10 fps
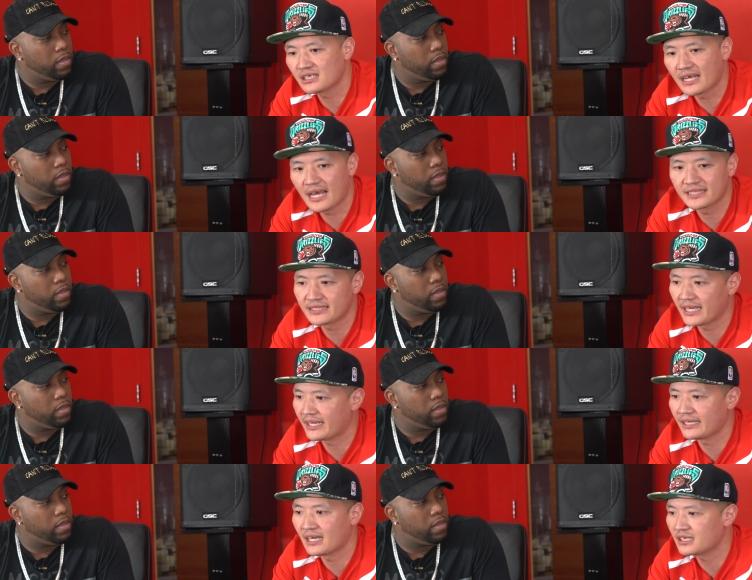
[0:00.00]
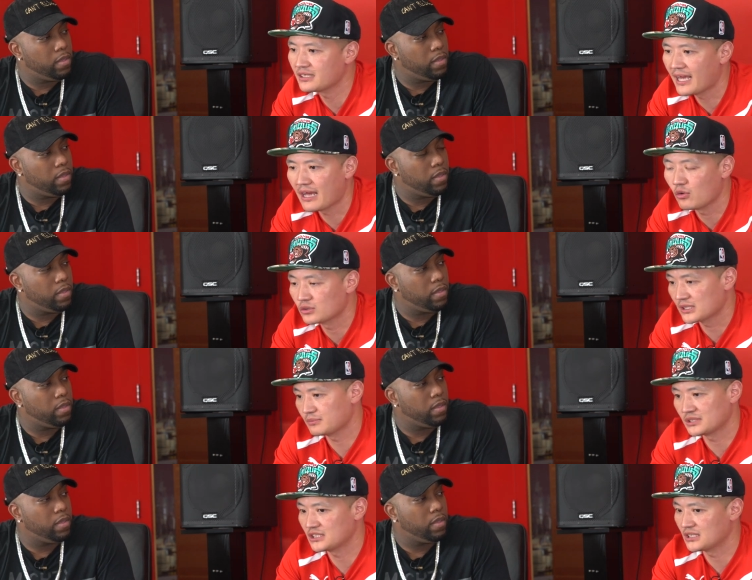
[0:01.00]
Speaker 1: I could have had Steen, I could have had all
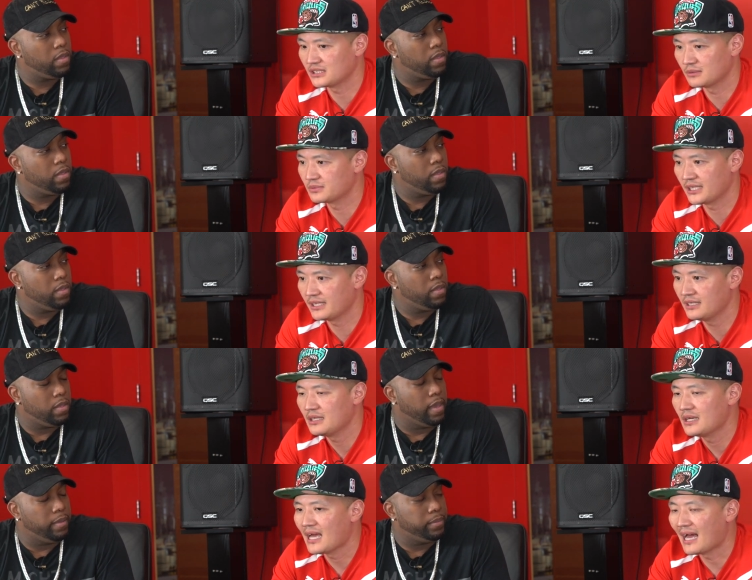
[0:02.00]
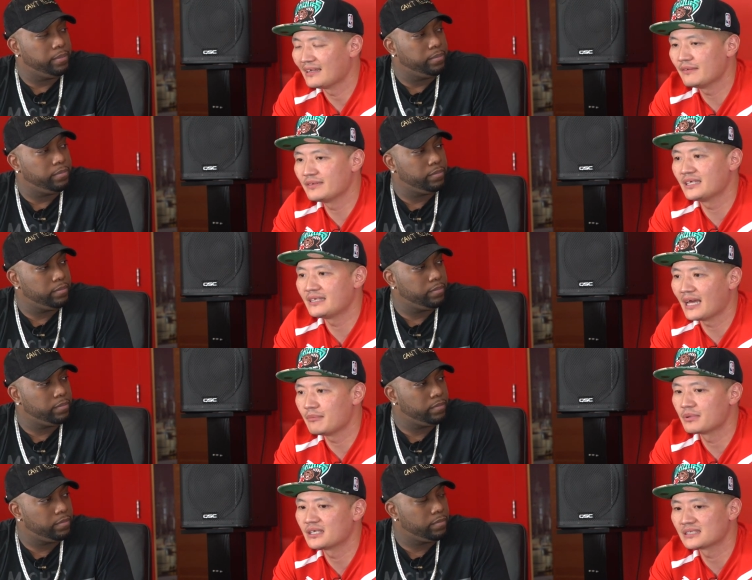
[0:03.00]
types of shit, you know what I'm saying? Yeah. I never did
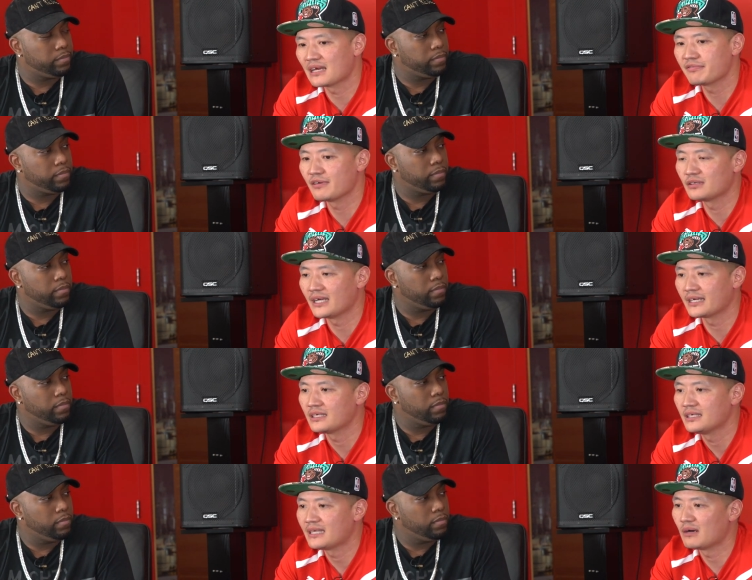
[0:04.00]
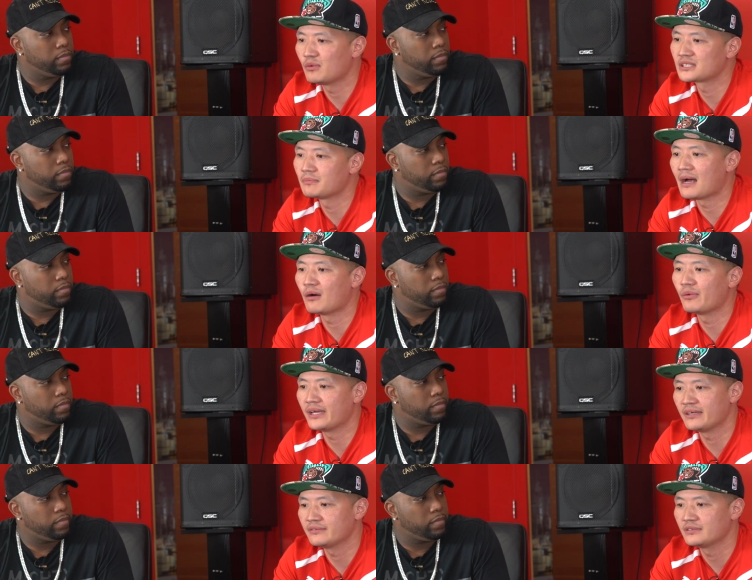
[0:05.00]
that because I felt like that wasn't my
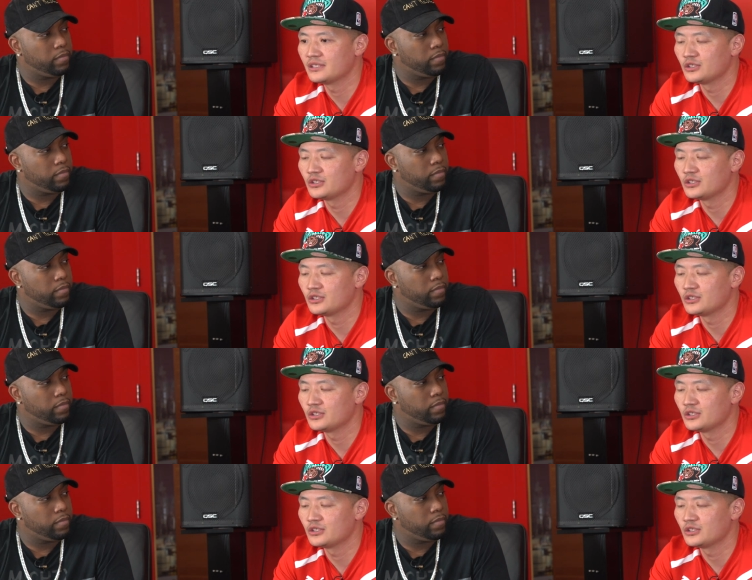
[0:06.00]
wave,